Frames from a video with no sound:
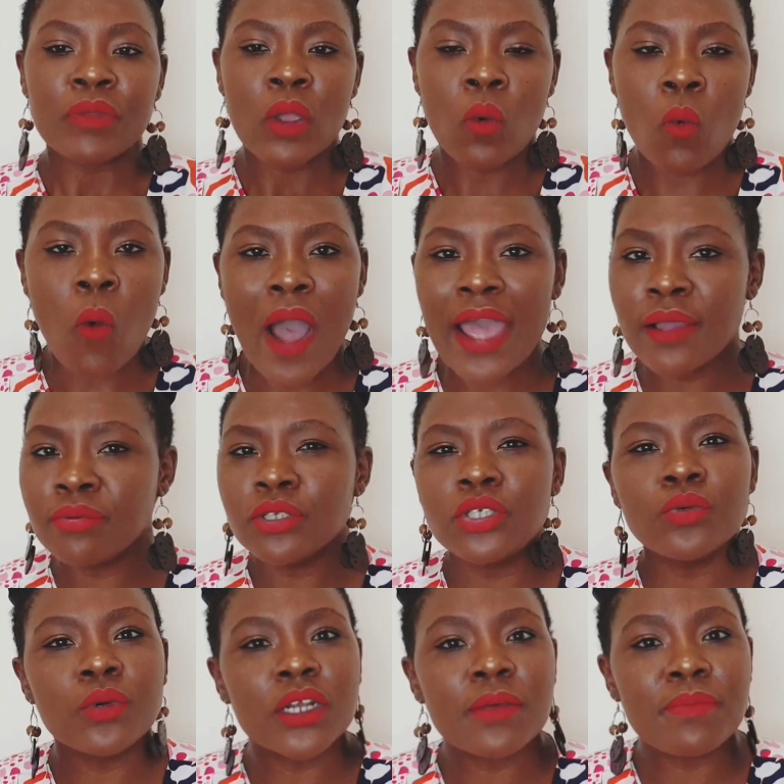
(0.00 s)
Why would you
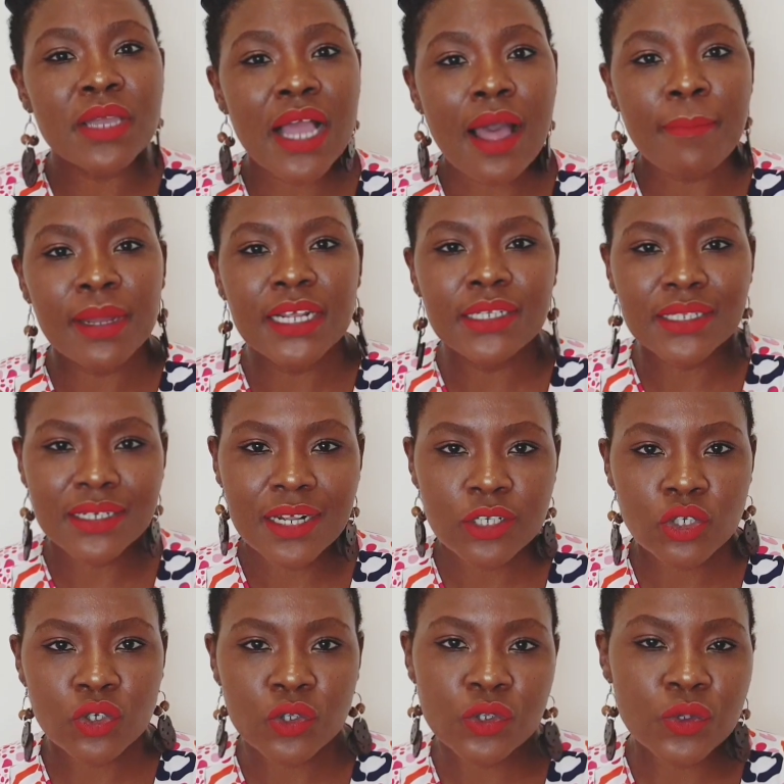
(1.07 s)
want to become an
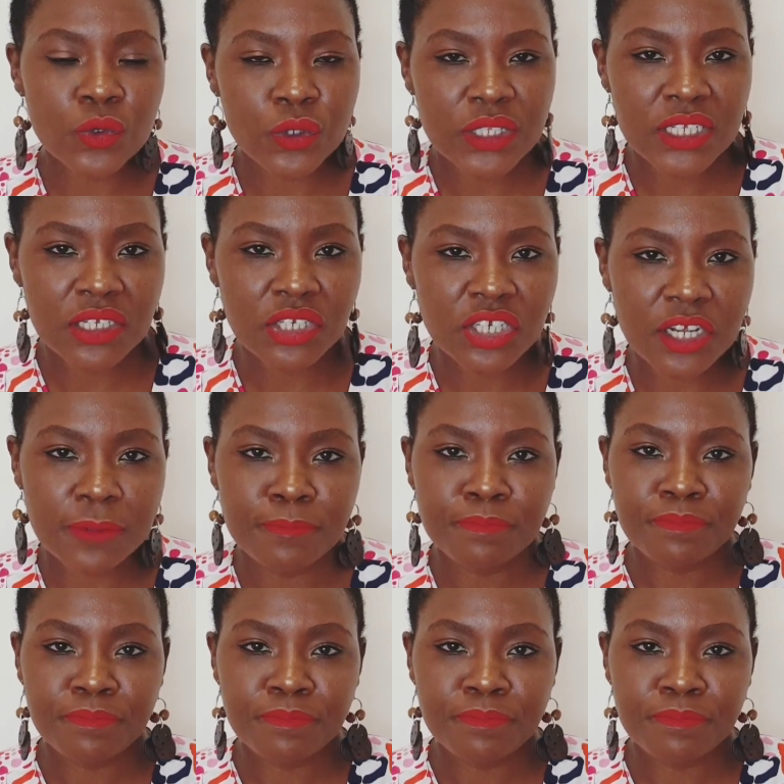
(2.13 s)
international school teacher?